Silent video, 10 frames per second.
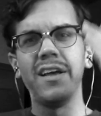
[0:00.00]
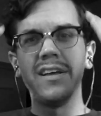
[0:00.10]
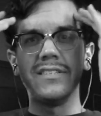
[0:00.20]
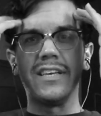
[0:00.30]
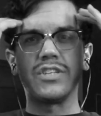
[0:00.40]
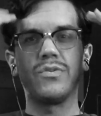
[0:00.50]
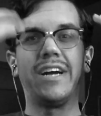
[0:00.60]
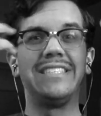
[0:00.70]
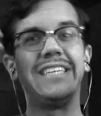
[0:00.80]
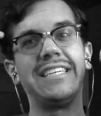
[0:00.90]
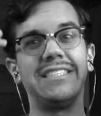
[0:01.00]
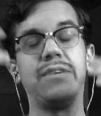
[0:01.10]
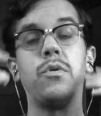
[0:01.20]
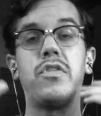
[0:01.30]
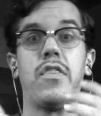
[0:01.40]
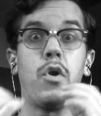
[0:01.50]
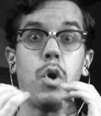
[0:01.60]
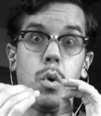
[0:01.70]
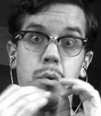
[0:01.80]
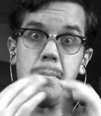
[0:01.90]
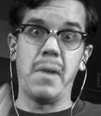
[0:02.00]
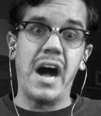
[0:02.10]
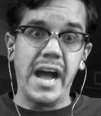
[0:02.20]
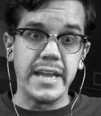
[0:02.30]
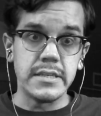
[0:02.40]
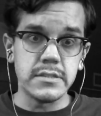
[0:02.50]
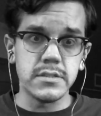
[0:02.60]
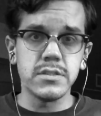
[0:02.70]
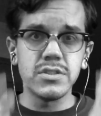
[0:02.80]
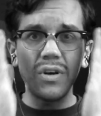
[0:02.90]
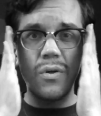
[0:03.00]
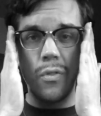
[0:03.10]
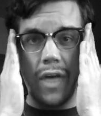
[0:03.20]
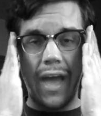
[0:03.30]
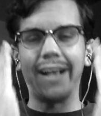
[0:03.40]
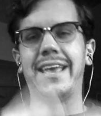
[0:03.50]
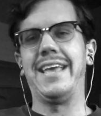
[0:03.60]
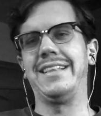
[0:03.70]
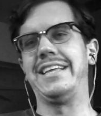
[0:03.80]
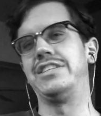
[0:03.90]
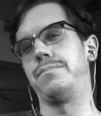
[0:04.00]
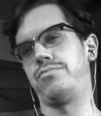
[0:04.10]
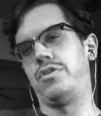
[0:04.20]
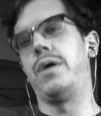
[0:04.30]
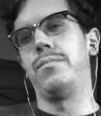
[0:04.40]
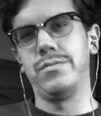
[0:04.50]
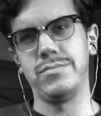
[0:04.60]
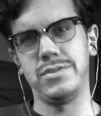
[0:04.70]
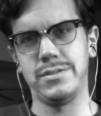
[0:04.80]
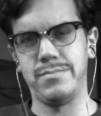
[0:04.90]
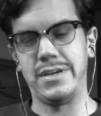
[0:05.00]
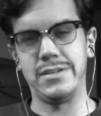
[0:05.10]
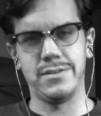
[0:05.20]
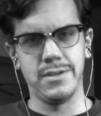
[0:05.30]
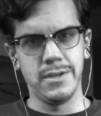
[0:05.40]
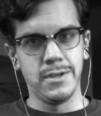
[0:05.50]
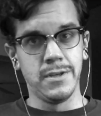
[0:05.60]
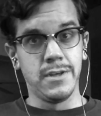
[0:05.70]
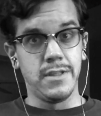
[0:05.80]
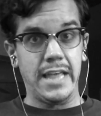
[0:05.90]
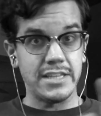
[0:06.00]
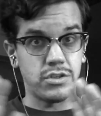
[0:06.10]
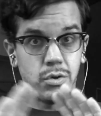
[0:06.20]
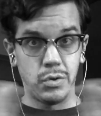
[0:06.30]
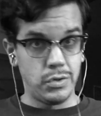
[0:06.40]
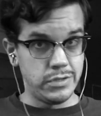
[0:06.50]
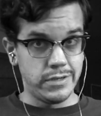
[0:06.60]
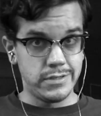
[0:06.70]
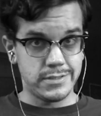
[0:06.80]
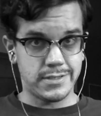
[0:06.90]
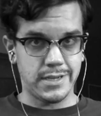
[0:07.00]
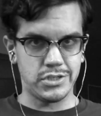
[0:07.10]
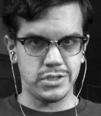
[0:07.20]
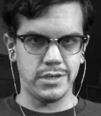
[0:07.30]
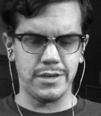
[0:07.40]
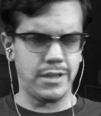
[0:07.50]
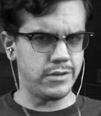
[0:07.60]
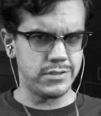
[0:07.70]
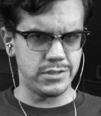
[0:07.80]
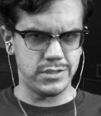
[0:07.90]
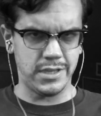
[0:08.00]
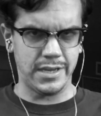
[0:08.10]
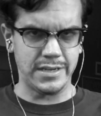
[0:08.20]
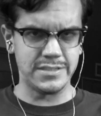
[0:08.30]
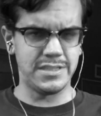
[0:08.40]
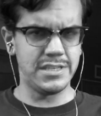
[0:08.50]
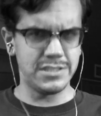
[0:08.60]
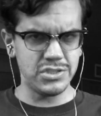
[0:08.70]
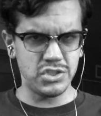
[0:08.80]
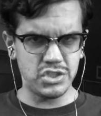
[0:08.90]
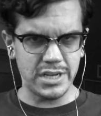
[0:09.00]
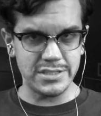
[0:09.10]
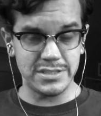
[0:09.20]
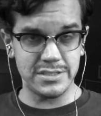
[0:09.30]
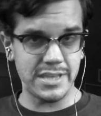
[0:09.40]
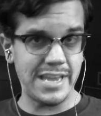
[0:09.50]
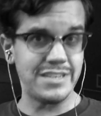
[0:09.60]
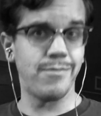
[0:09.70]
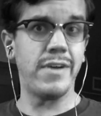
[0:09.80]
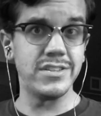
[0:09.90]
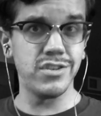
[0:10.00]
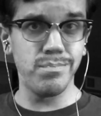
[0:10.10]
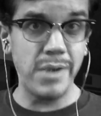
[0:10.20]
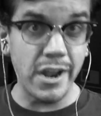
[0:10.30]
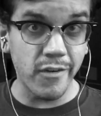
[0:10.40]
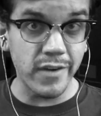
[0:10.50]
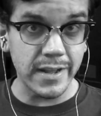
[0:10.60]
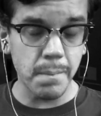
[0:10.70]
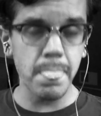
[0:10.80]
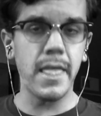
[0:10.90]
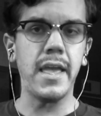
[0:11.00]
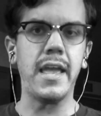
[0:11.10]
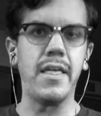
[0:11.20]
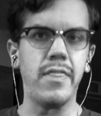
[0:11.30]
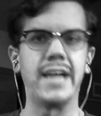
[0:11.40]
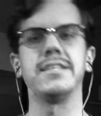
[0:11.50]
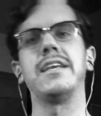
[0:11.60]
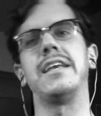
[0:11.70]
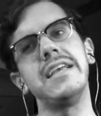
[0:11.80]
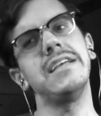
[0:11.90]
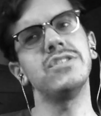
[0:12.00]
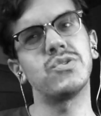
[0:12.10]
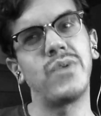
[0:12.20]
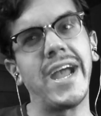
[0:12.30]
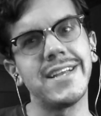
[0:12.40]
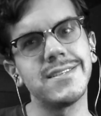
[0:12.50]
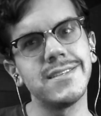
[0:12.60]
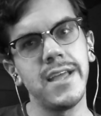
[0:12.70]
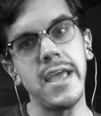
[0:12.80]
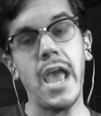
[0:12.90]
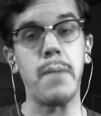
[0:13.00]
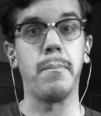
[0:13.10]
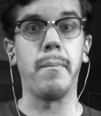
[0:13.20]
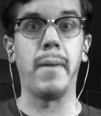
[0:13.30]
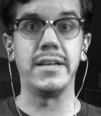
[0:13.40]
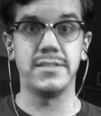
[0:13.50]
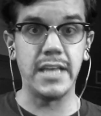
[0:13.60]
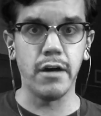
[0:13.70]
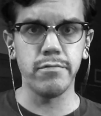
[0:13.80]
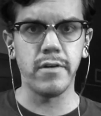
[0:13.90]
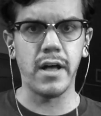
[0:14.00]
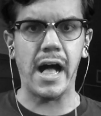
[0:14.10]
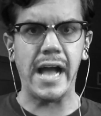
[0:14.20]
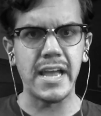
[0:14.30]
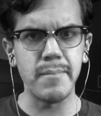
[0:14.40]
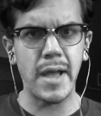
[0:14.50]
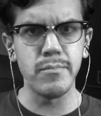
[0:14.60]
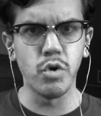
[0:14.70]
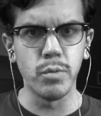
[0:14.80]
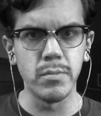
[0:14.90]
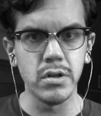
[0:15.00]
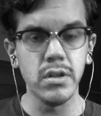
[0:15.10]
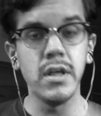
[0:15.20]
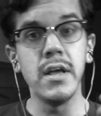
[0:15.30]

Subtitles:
sexual identity within their own mind. So that can lead to problems. But that's a whole nother discussion and other such things. This is just a defense of Bering in that he is right, and myself, I am abnormal.